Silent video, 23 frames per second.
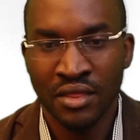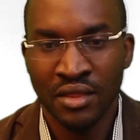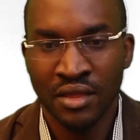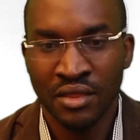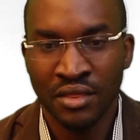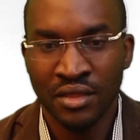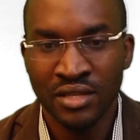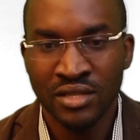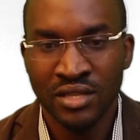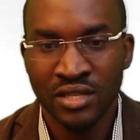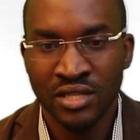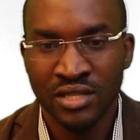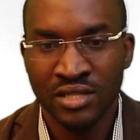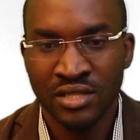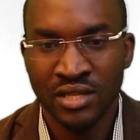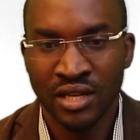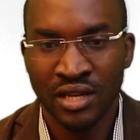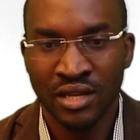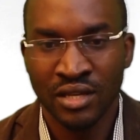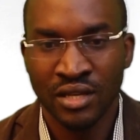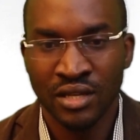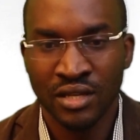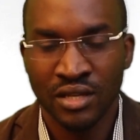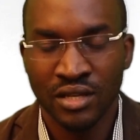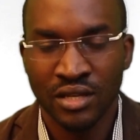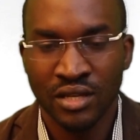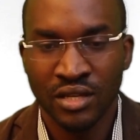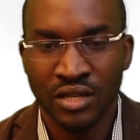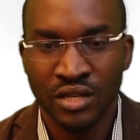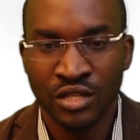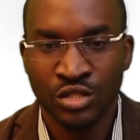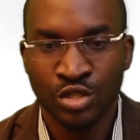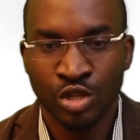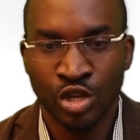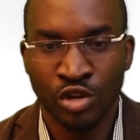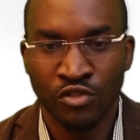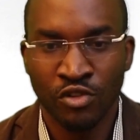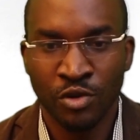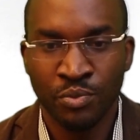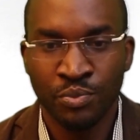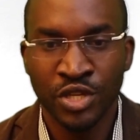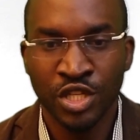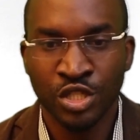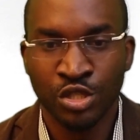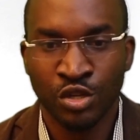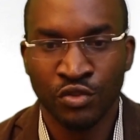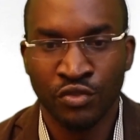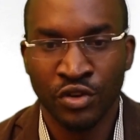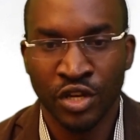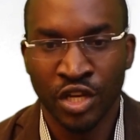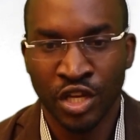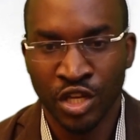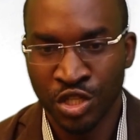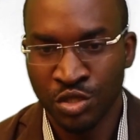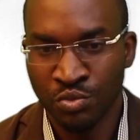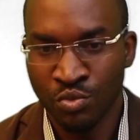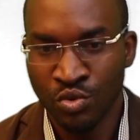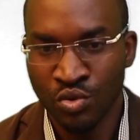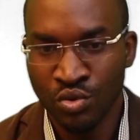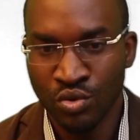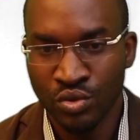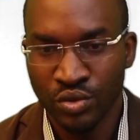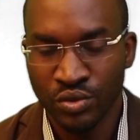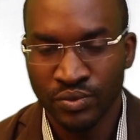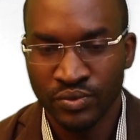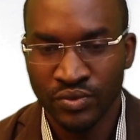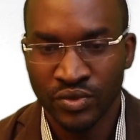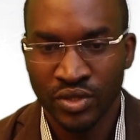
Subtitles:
this is sort of a picture of a cash book.